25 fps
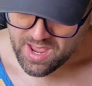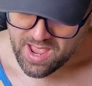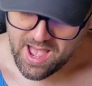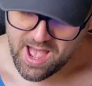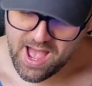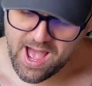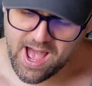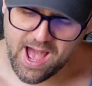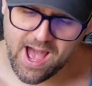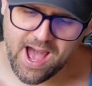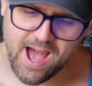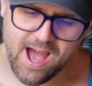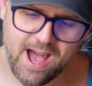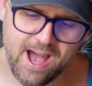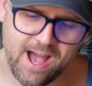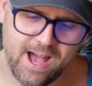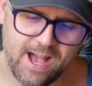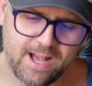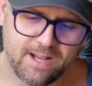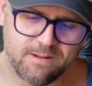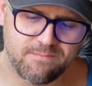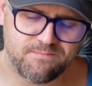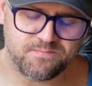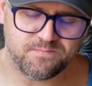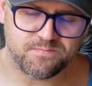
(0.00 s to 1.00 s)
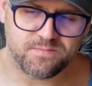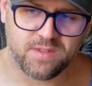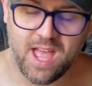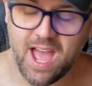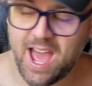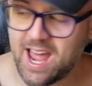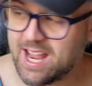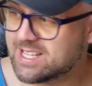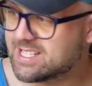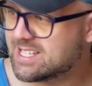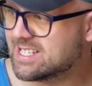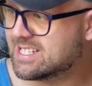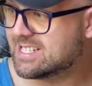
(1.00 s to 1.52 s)

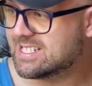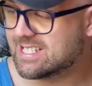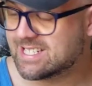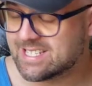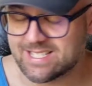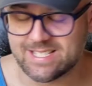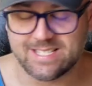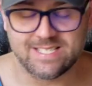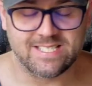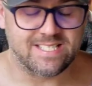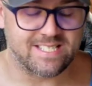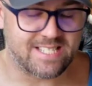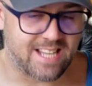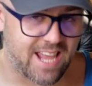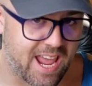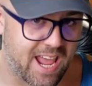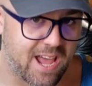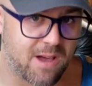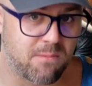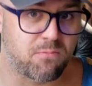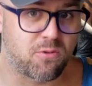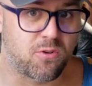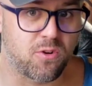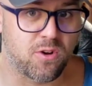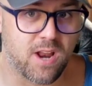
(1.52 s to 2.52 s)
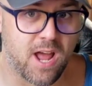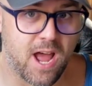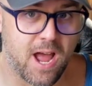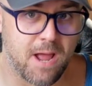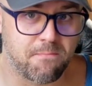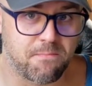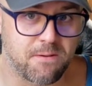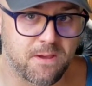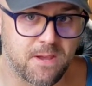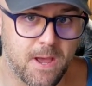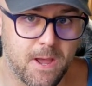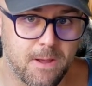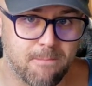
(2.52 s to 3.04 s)
That is a damn good
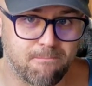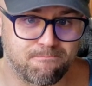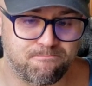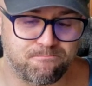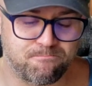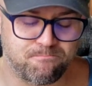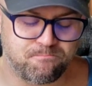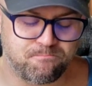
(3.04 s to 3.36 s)
IPA.